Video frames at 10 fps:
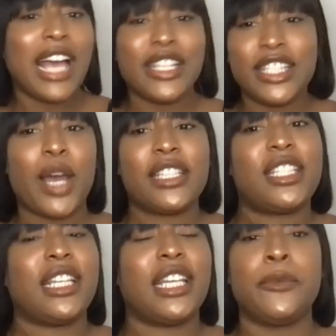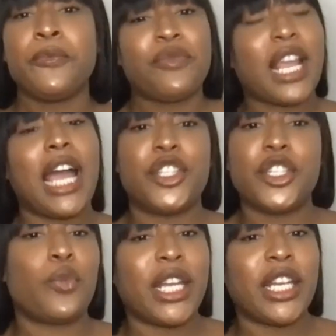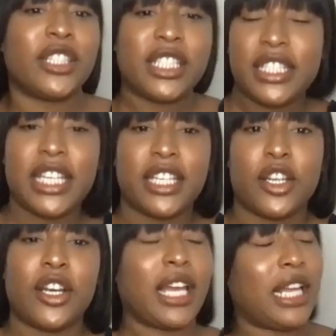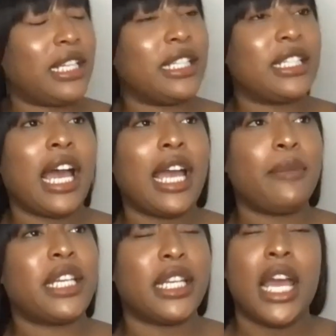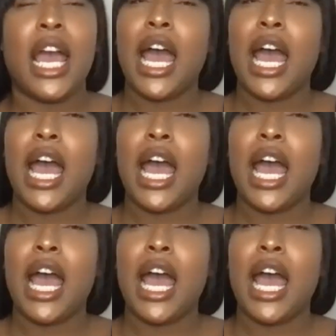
And so actually, I just went onto TikTok and typed in